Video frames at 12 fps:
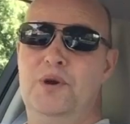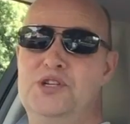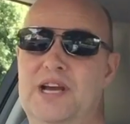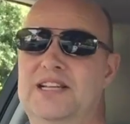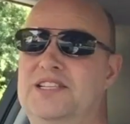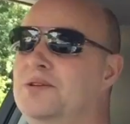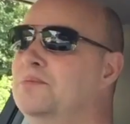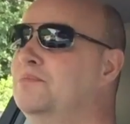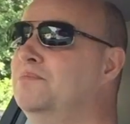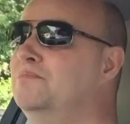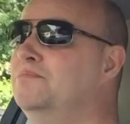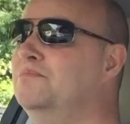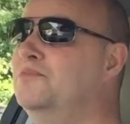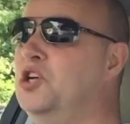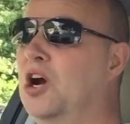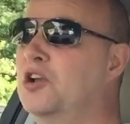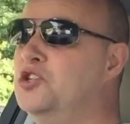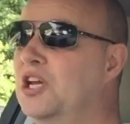which had some
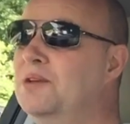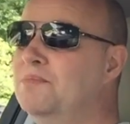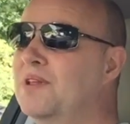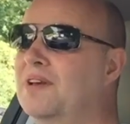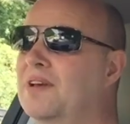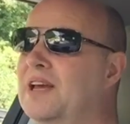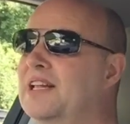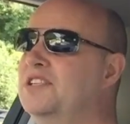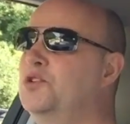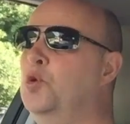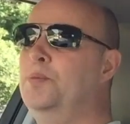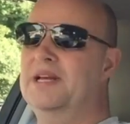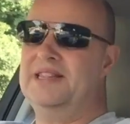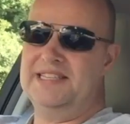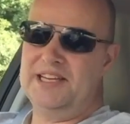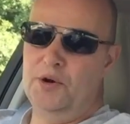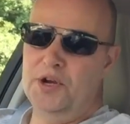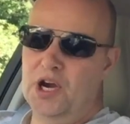charging installed by the
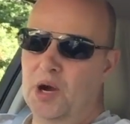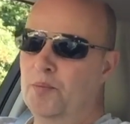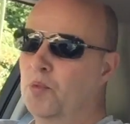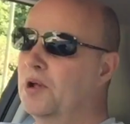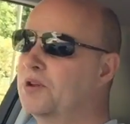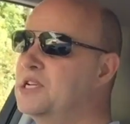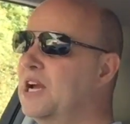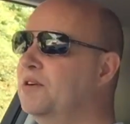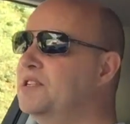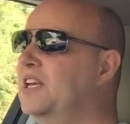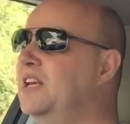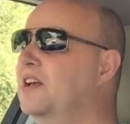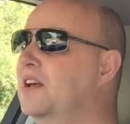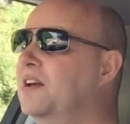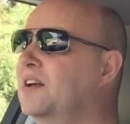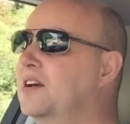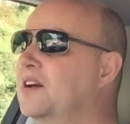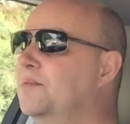Zero Carbon World charity,
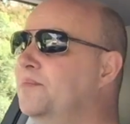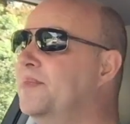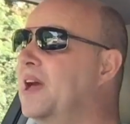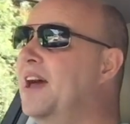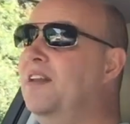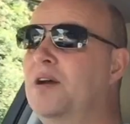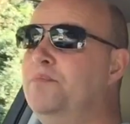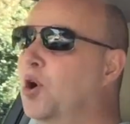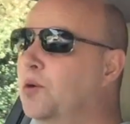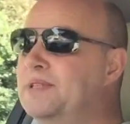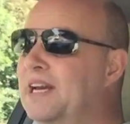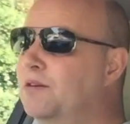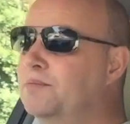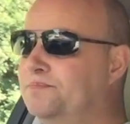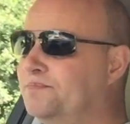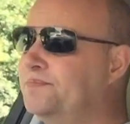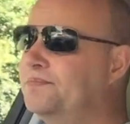and I popped out,